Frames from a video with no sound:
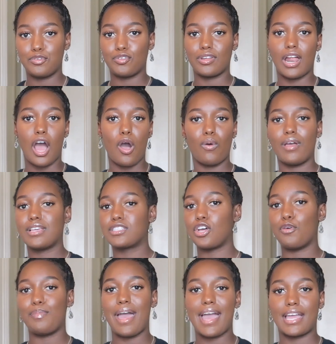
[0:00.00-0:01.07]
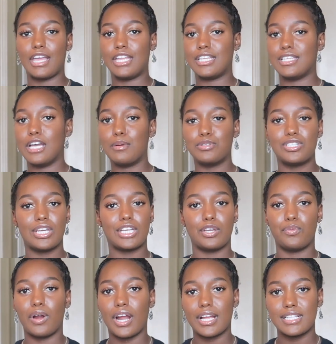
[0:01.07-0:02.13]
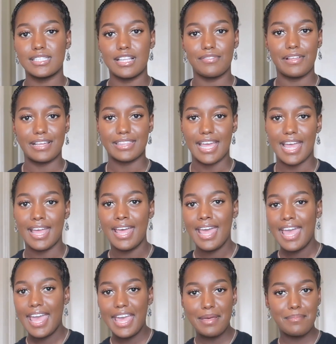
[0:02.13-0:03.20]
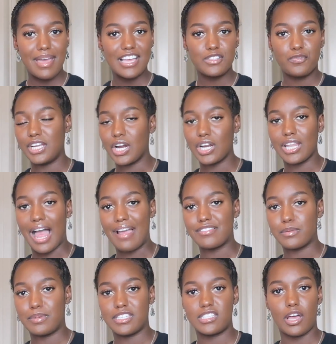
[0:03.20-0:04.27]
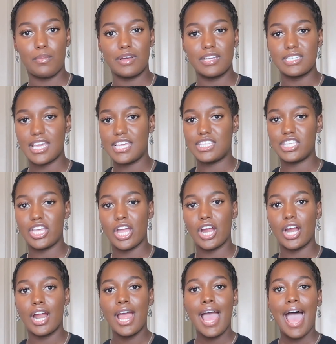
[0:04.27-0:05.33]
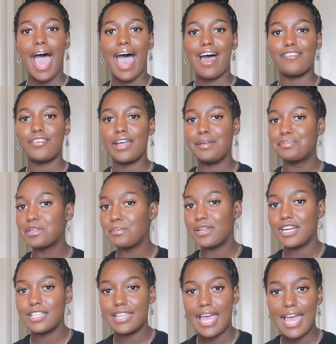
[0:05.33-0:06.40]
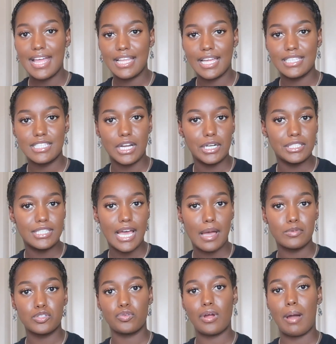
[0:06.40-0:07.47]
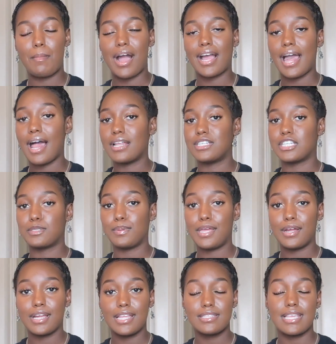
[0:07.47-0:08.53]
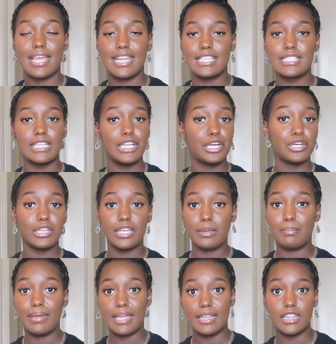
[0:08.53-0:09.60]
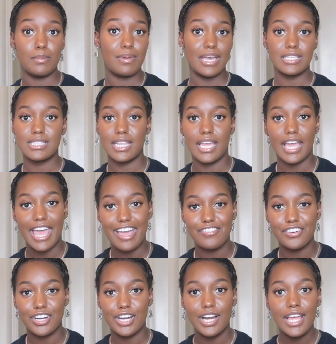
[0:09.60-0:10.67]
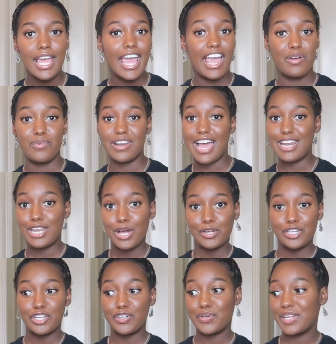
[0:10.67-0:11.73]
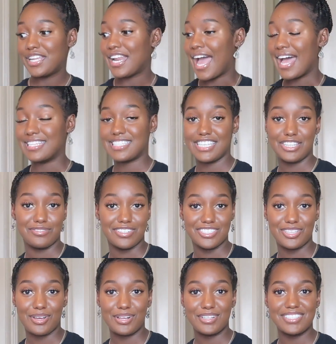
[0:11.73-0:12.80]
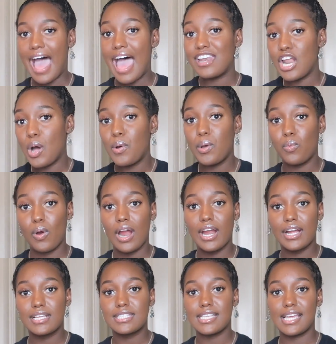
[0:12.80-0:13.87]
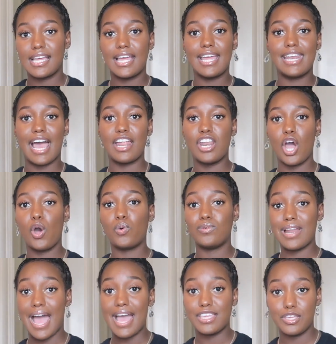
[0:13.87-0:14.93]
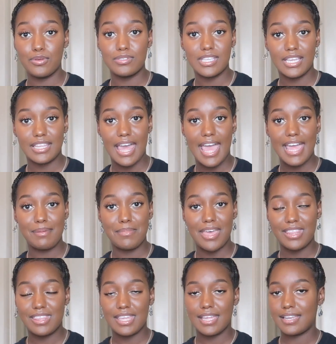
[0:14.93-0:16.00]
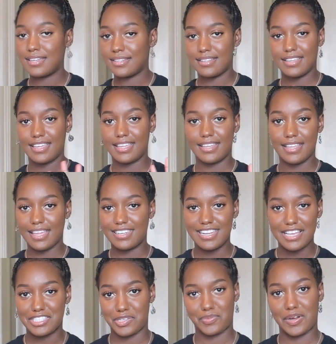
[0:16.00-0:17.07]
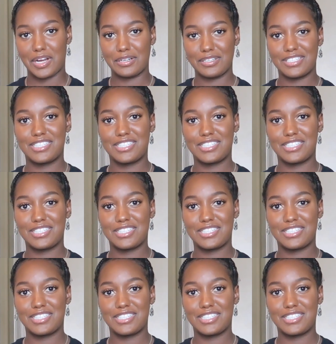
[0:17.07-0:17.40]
You can always go back and double check your work and stuff like that. It makes your life to be so much easier. I've implemented that at certain times throughout my college experience, and it's literally been the best thing ever. And when I don't do it, I see the result. I know it works, and I know not using that method, it doesn't work.